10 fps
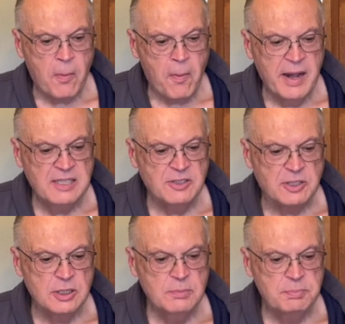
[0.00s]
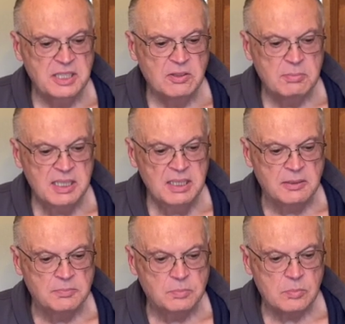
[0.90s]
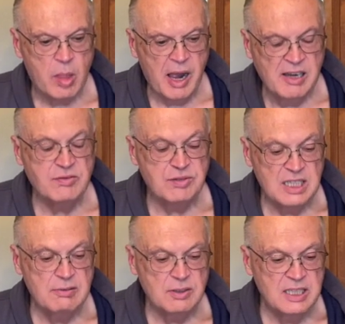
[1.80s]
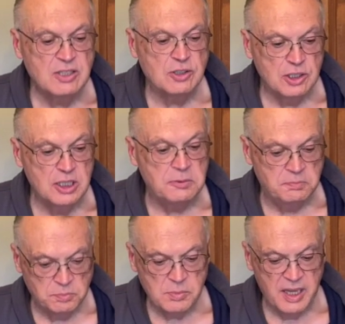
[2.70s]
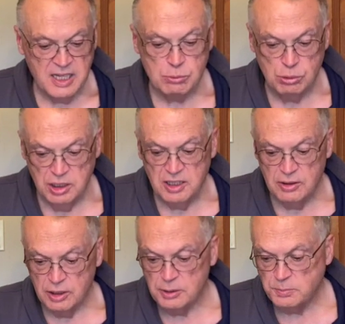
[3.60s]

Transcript: That's a good piece of bacon. That's flavor. That's good. That's really good.